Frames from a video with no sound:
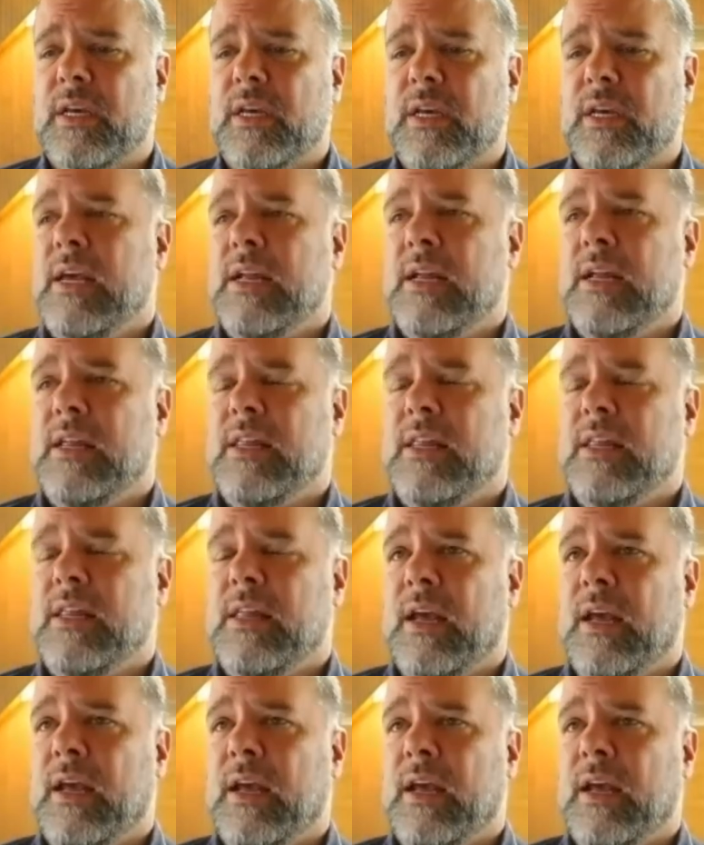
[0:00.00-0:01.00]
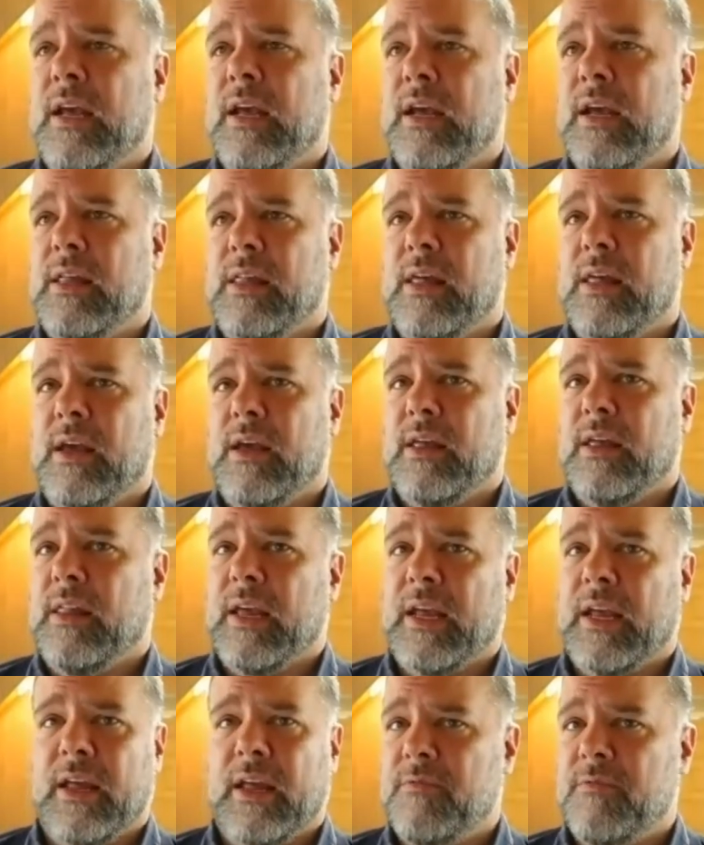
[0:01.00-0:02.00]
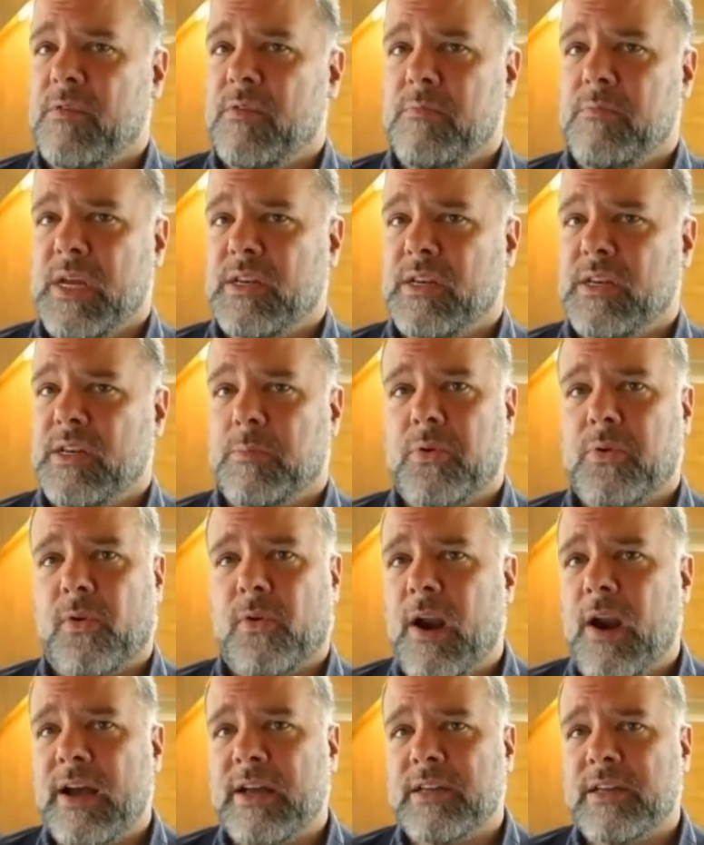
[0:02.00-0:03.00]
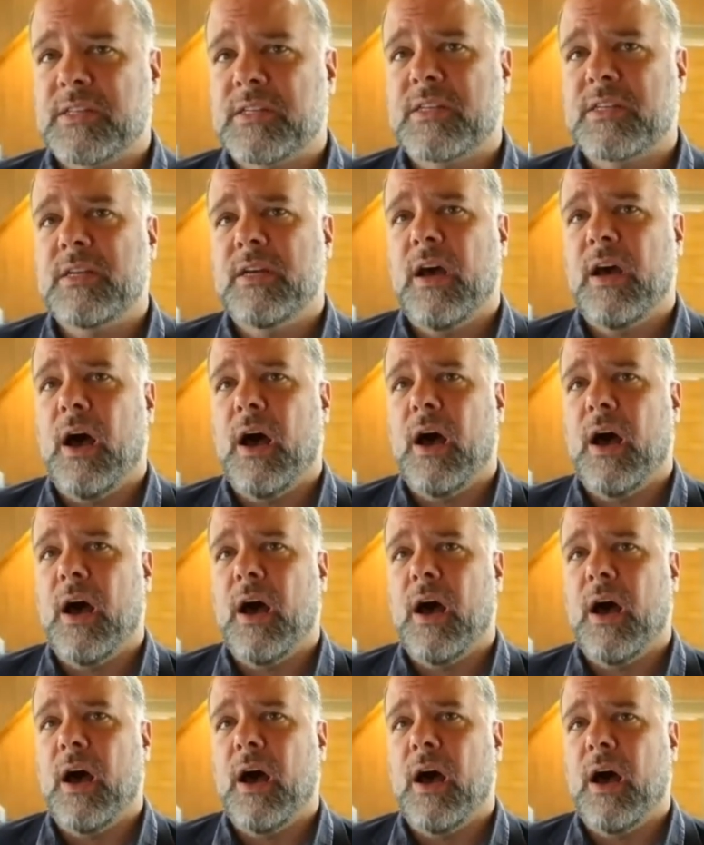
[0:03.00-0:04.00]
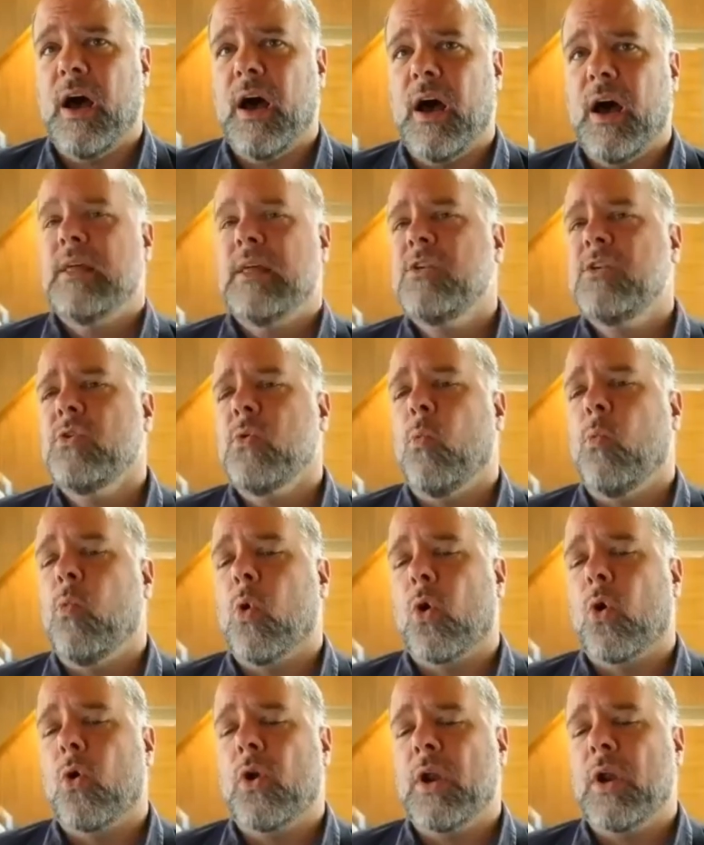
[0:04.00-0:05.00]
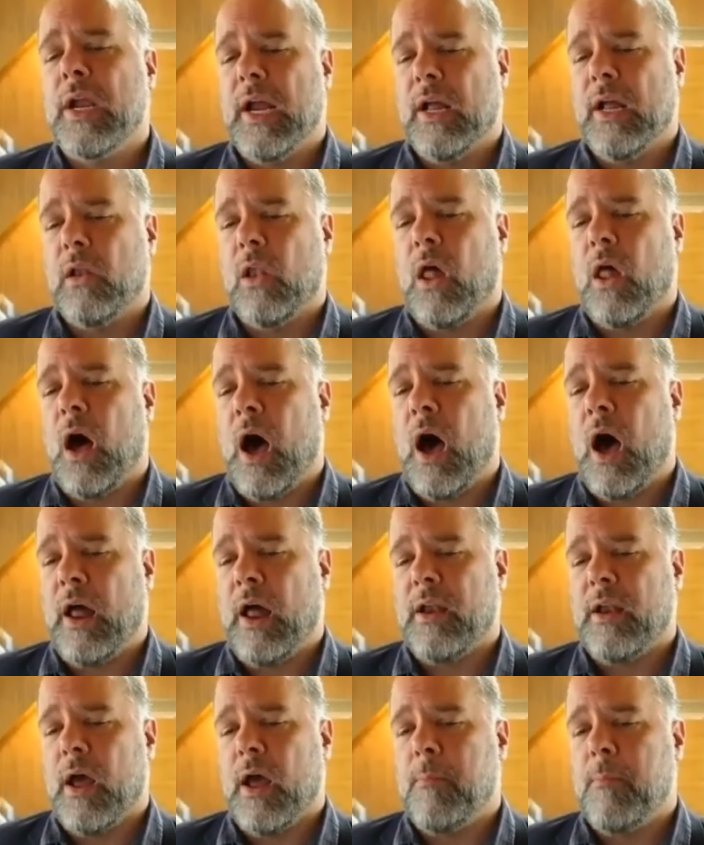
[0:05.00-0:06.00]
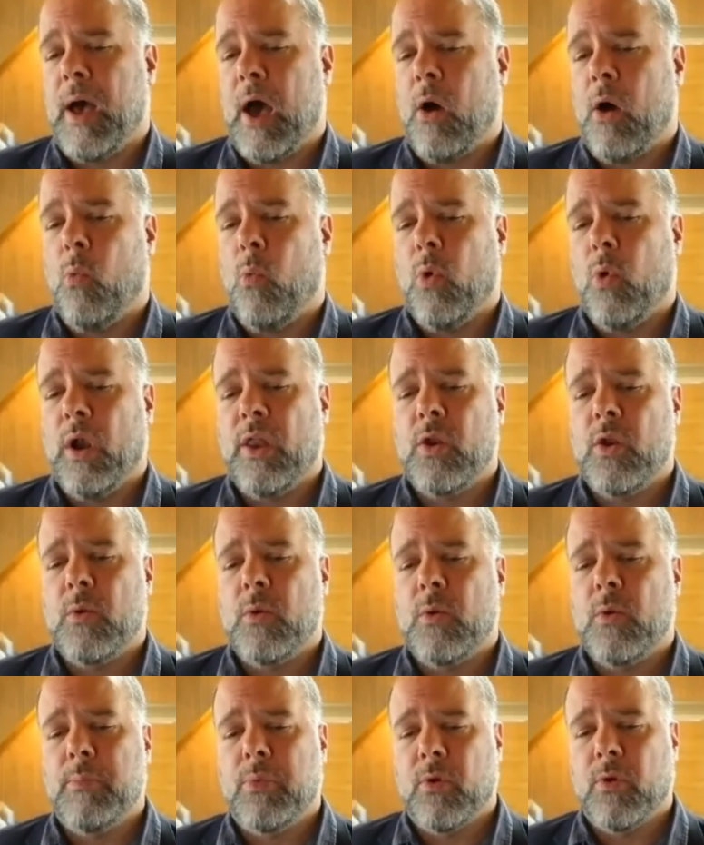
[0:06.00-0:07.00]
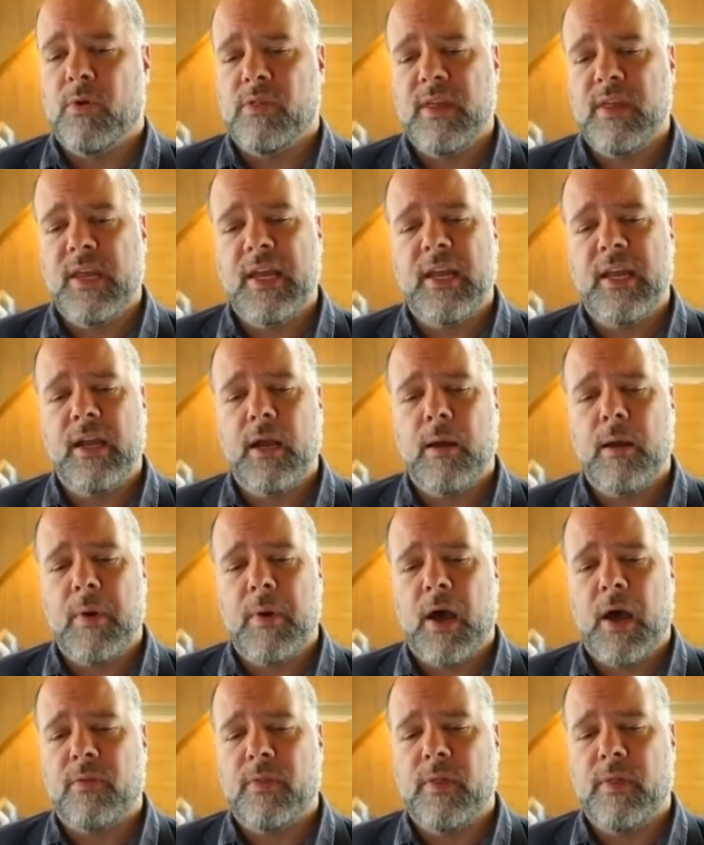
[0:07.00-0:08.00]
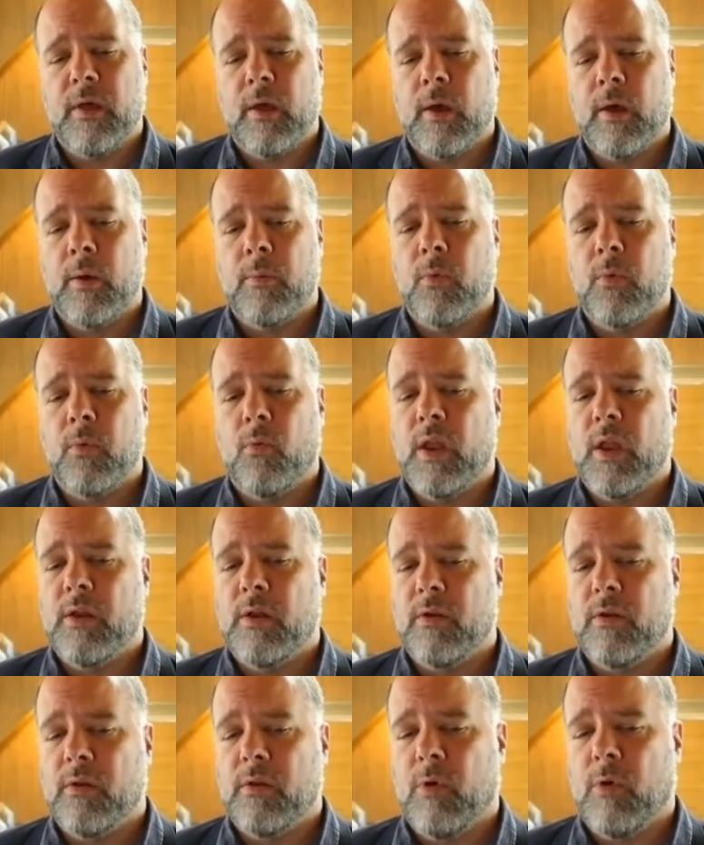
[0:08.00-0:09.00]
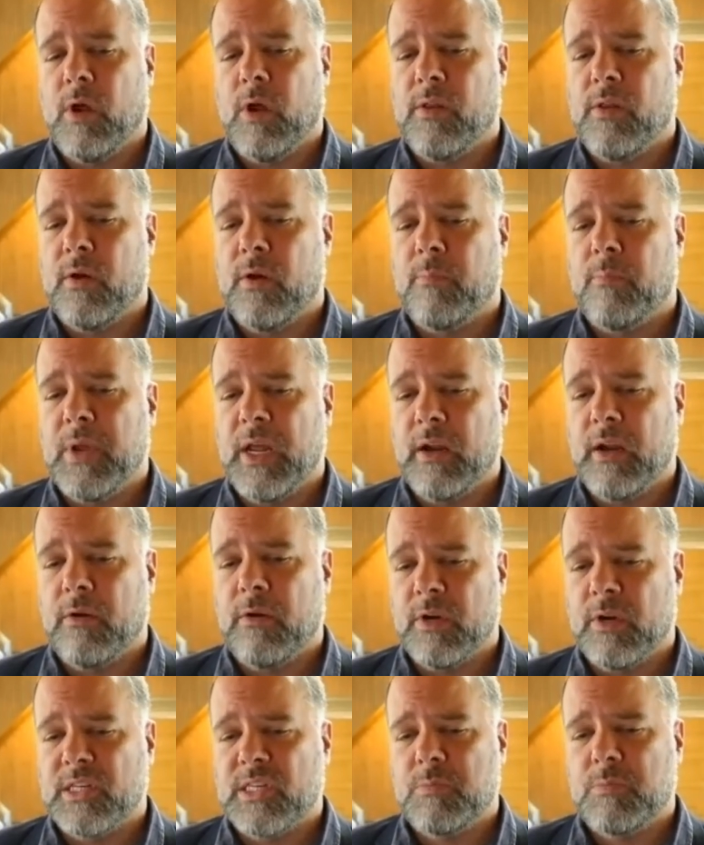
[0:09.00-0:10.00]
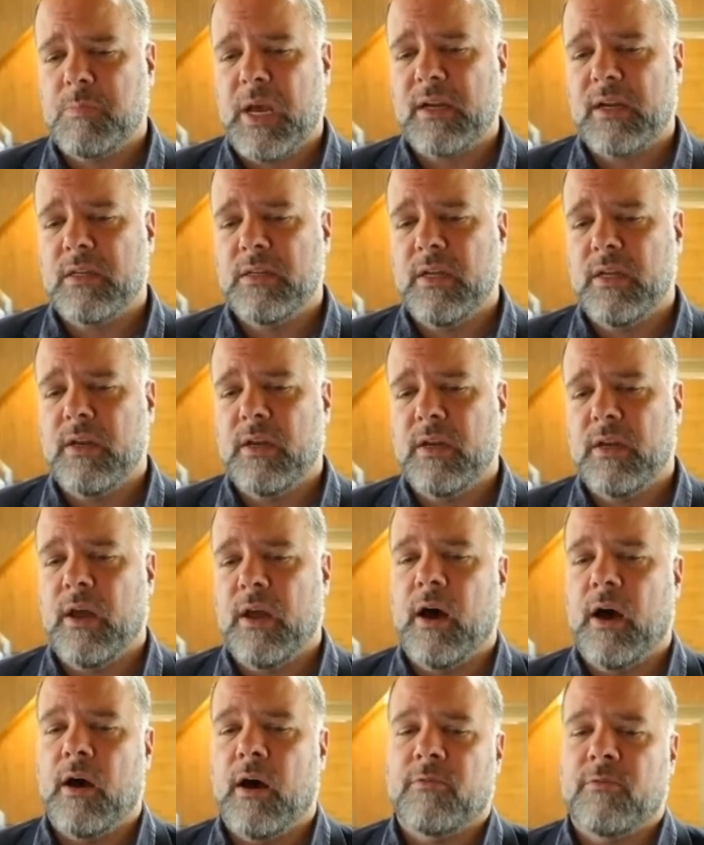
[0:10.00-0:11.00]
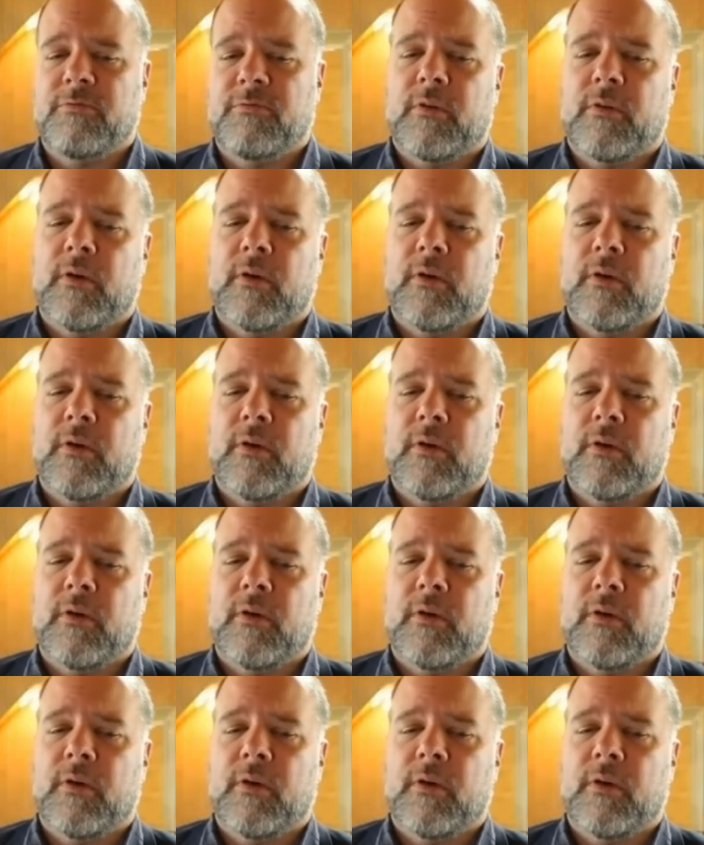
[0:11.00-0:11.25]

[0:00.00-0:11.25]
They can even be depressed. They tend to worry a lot about what other people are thinking about them, whether they're being respected enough,